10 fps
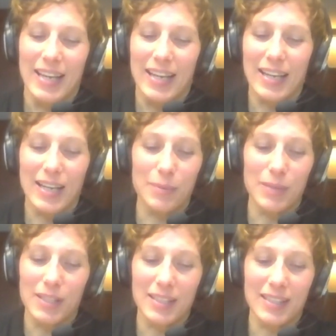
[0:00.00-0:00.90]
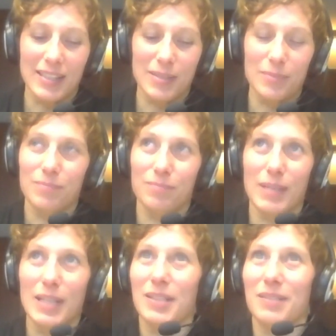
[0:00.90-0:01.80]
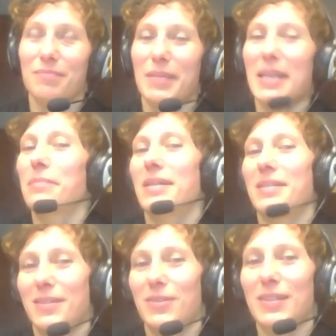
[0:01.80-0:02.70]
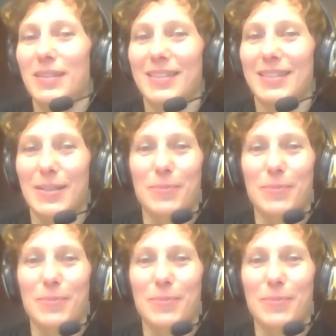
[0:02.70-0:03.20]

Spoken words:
I think my main message is,